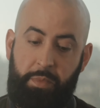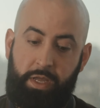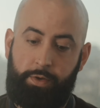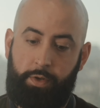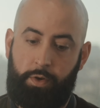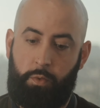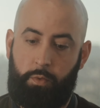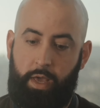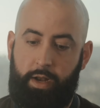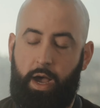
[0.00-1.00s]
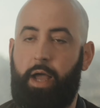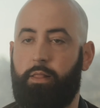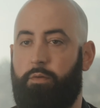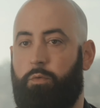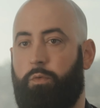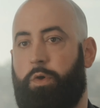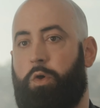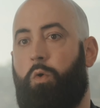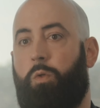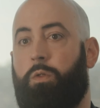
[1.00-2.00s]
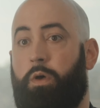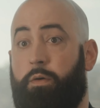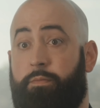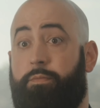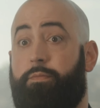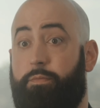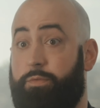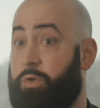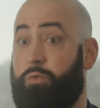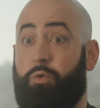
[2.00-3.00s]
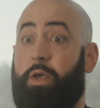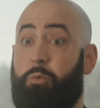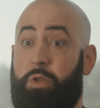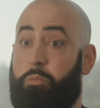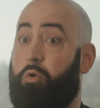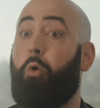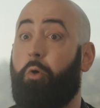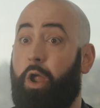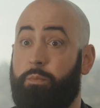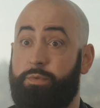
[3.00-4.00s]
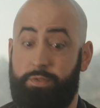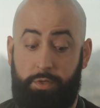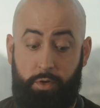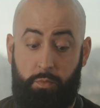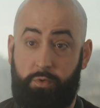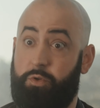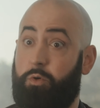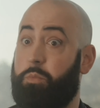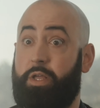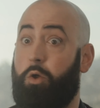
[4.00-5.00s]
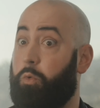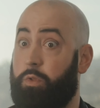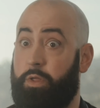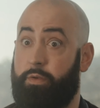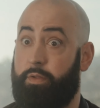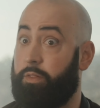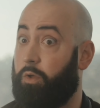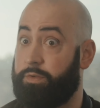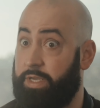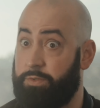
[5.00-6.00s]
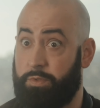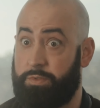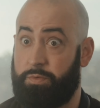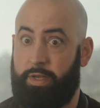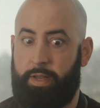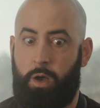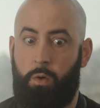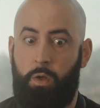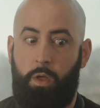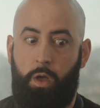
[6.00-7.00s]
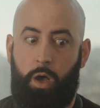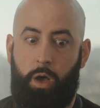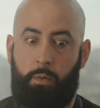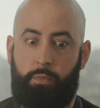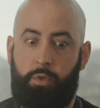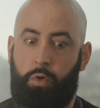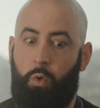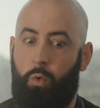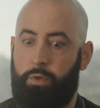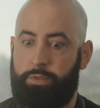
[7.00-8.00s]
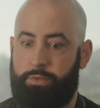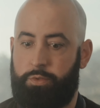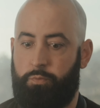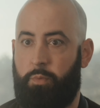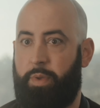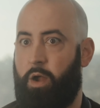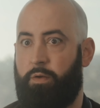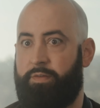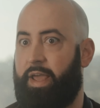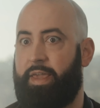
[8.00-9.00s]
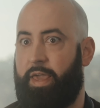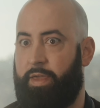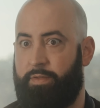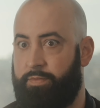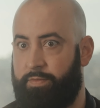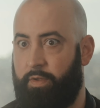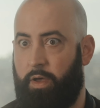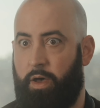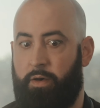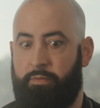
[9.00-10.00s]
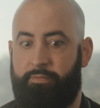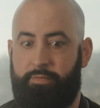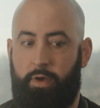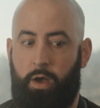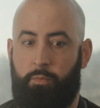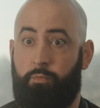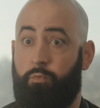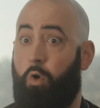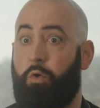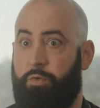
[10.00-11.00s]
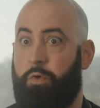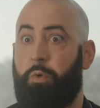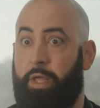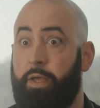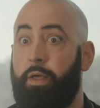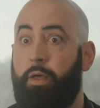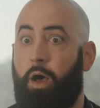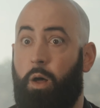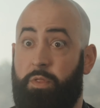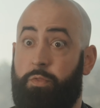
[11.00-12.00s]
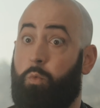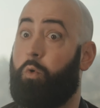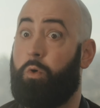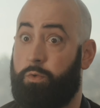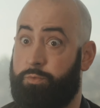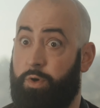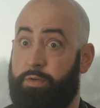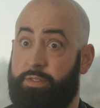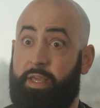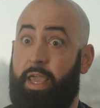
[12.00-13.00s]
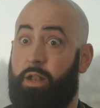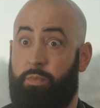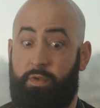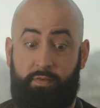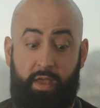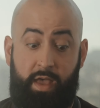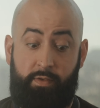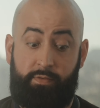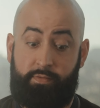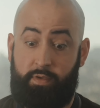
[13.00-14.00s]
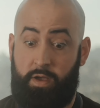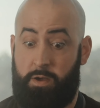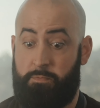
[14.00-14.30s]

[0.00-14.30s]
I mean, at a high level, the goal of social equity programs, most notably in Oakland and Los Angeles right now, the goal is to repair decades of wrongdoing that the war on drugs and cannabis has